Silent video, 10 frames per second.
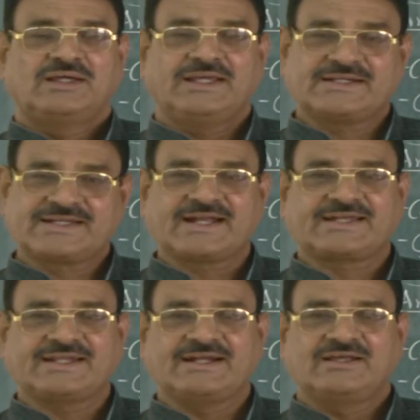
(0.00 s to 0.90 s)

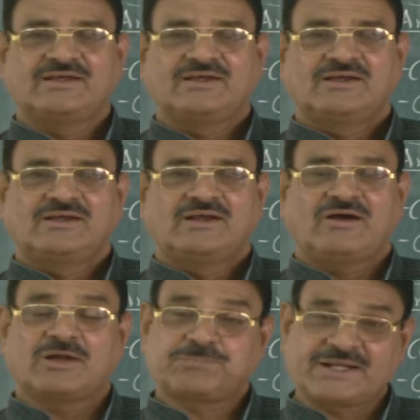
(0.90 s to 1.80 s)
extracted
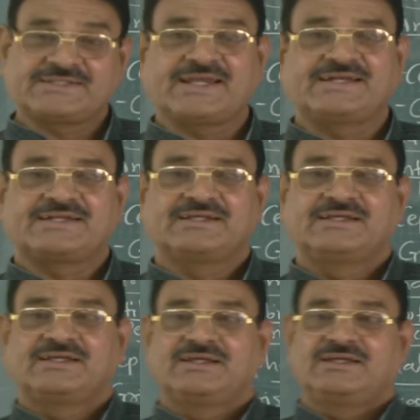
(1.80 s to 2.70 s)
or present
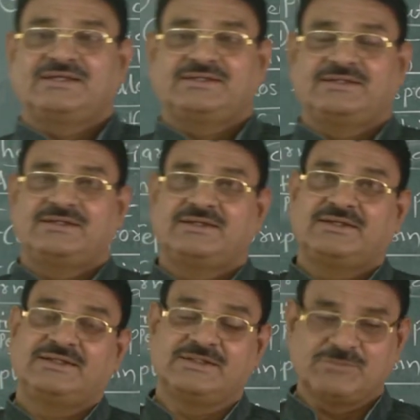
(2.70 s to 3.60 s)

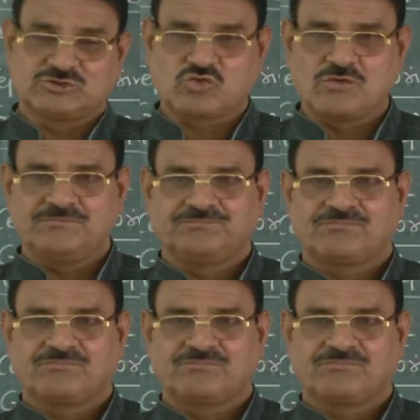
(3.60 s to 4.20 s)
in the mushroom.